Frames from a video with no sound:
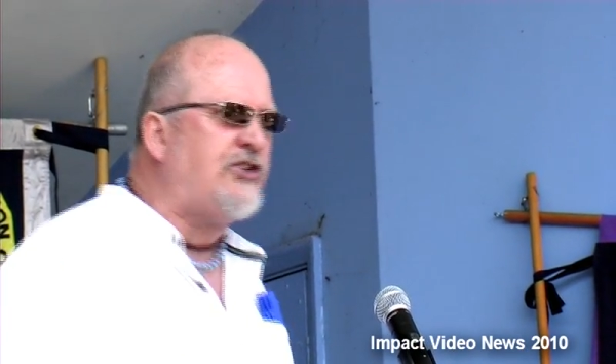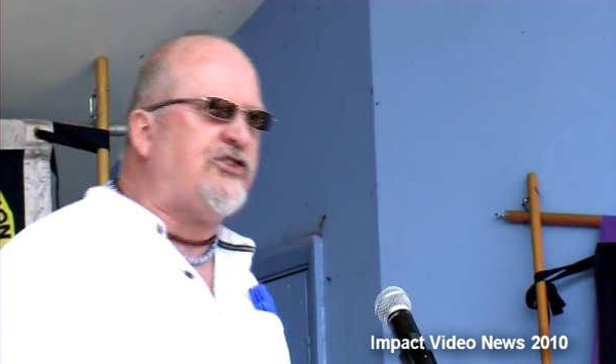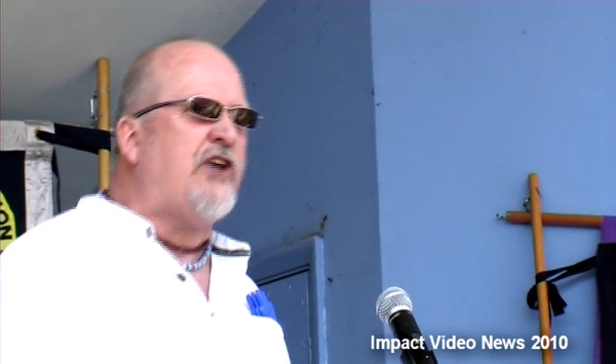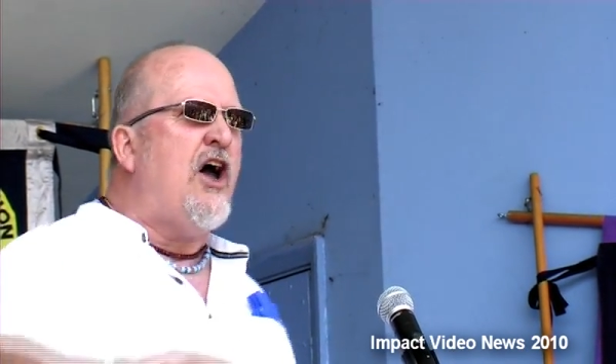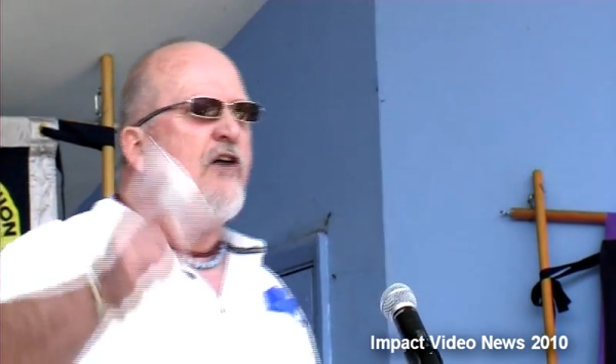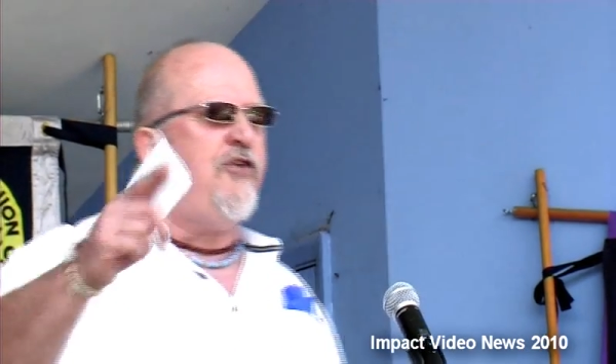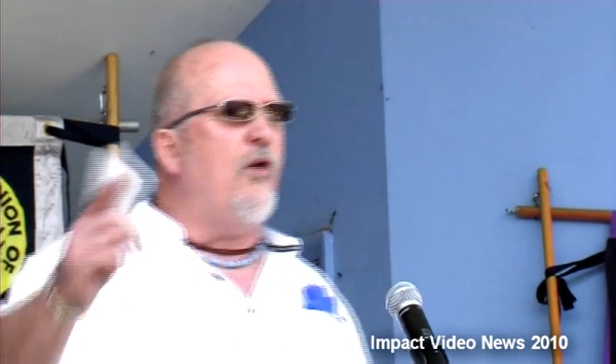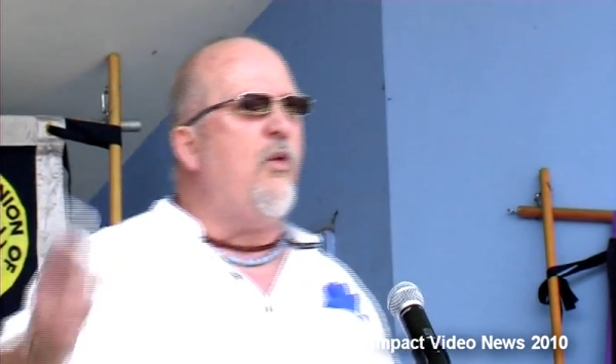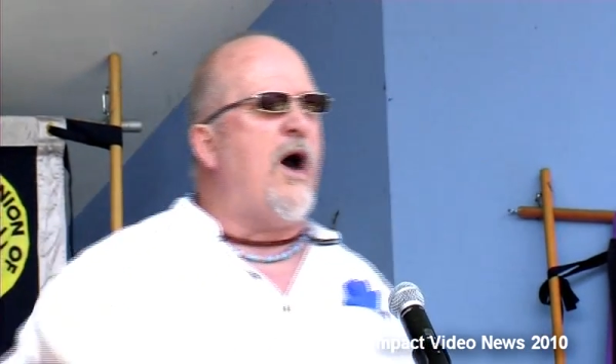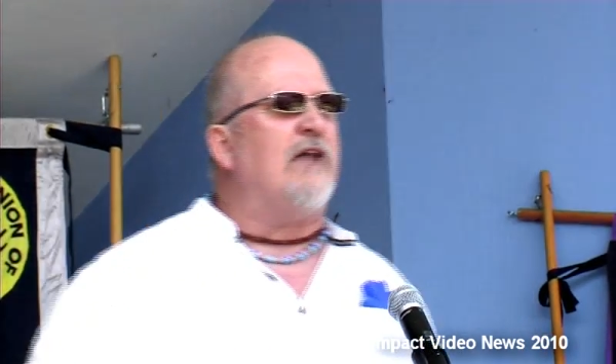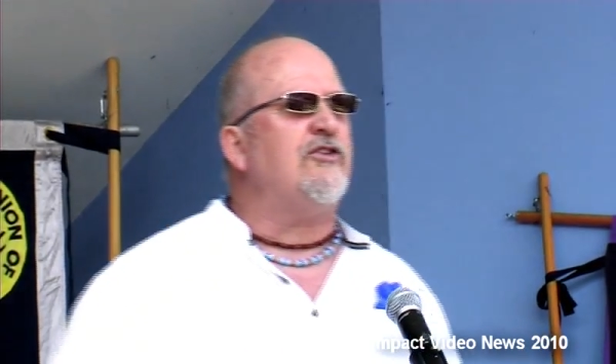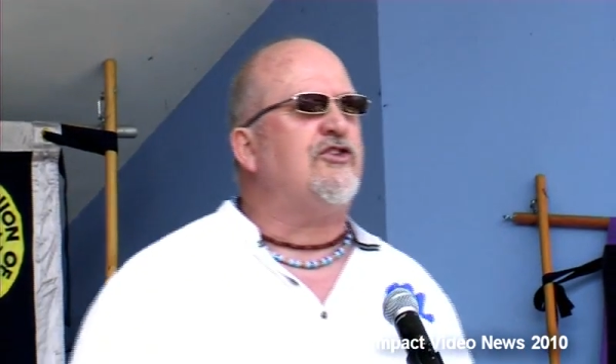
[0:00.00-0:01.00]
Just for
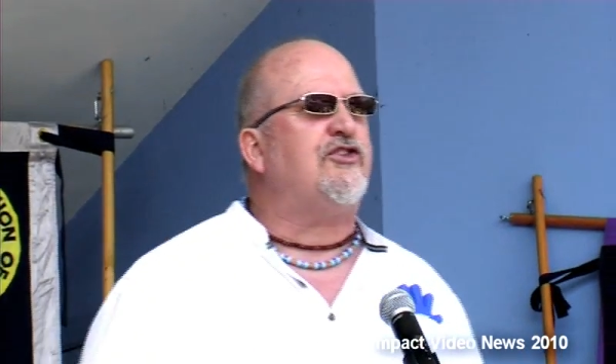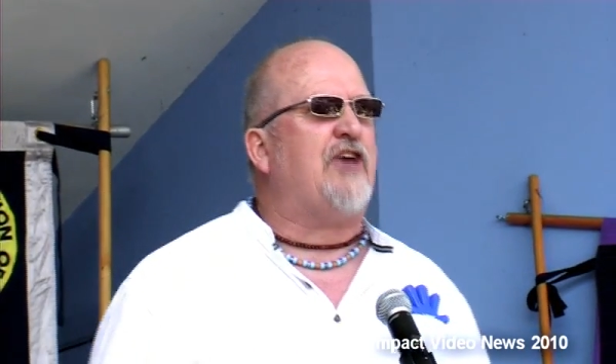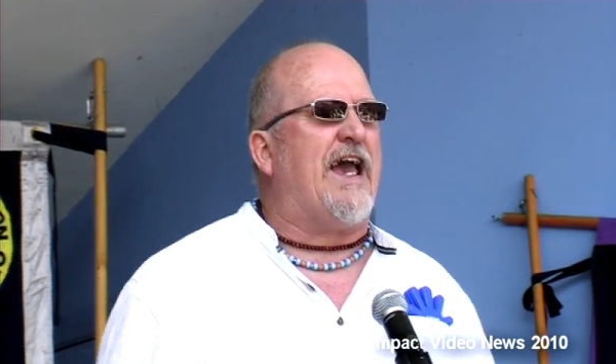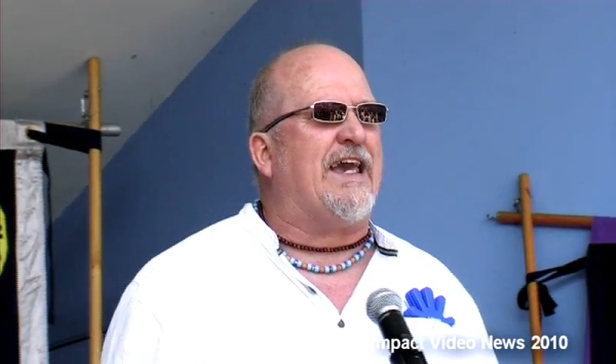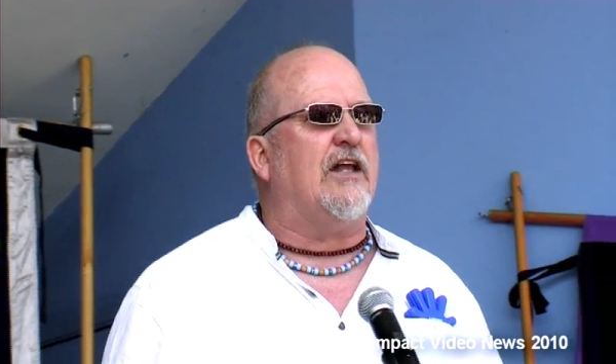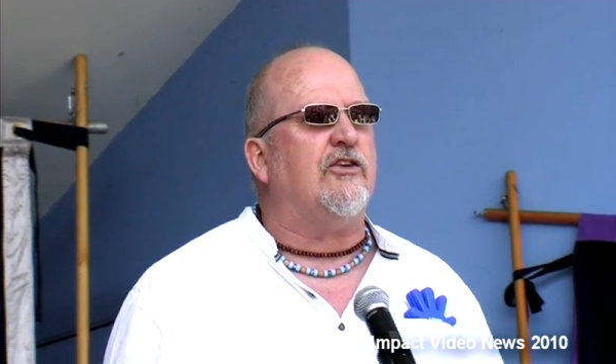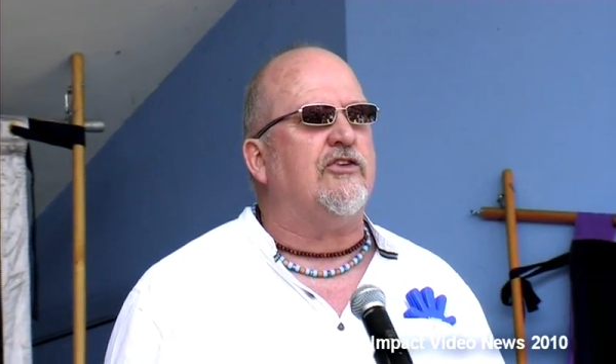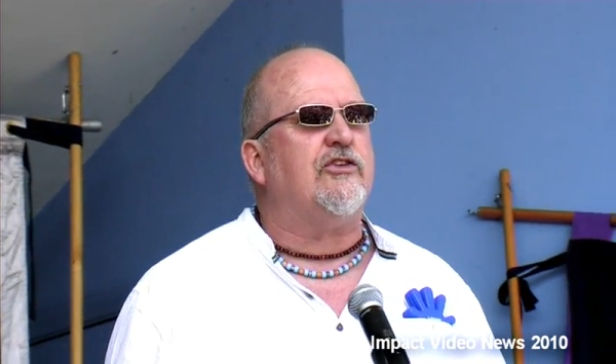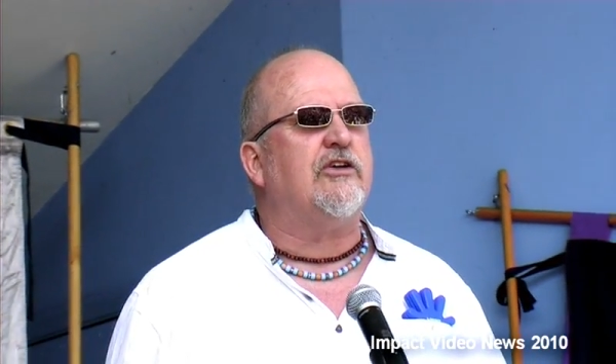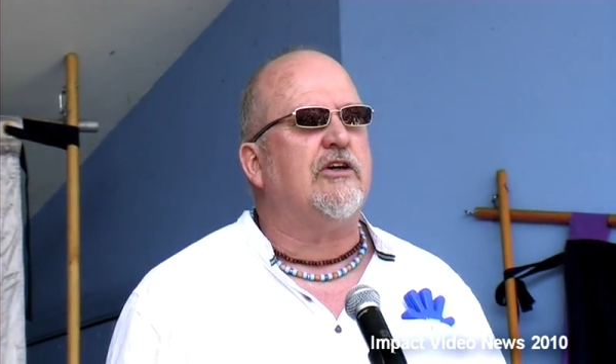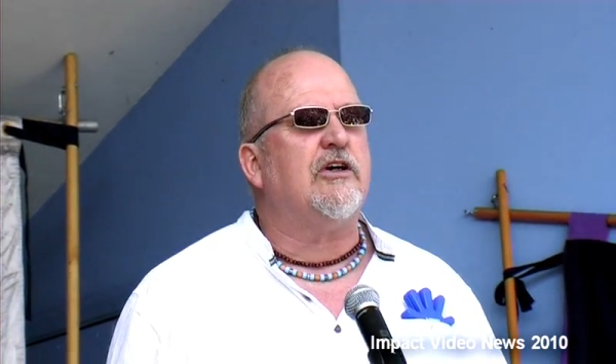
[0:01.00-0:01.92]
one second.